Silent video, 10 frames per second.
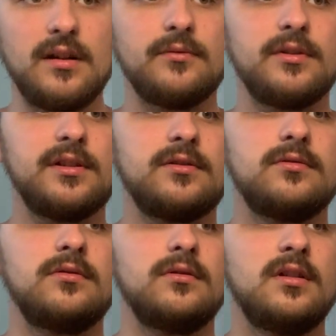really
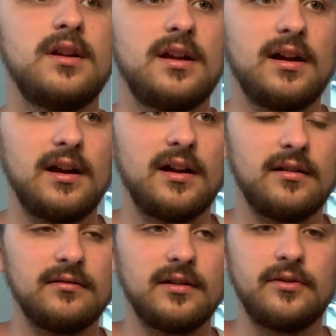cool
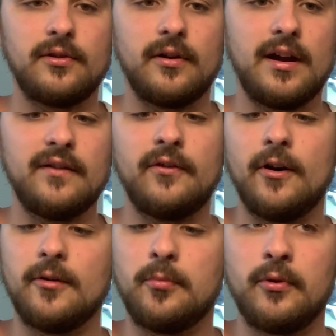lithograph
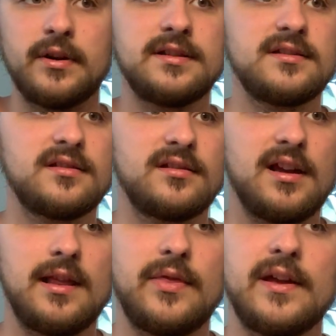art print and